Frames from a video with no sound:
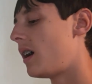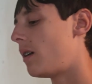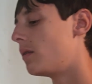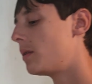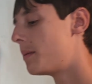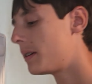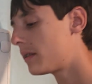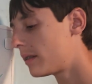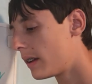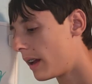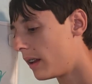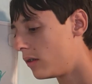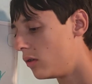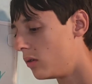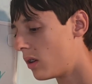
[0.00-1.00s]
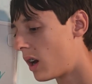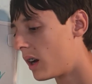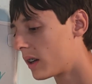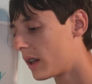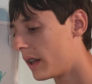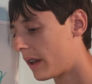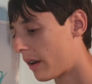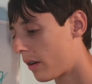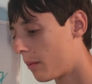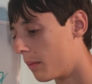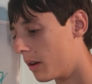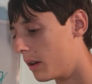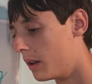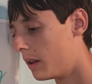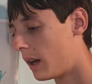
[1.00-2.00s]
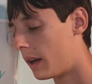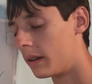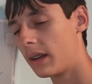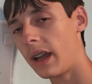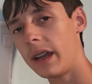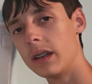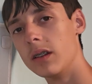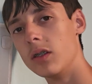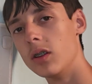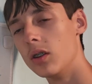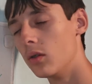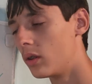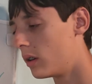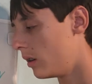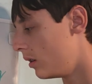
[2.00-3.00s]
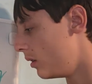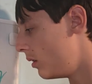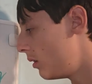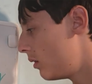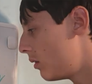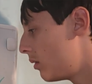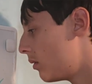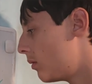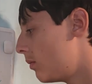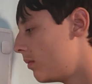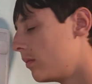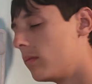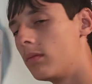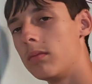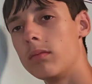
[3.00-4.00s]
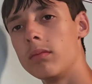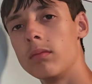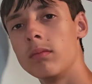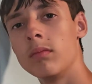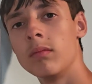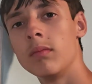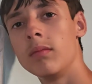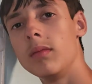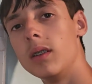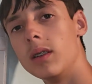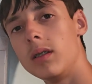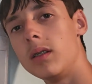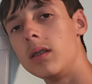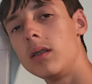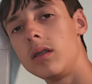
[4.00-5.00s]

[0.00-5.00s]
I was about to say I do not care, but I kind of do, because this is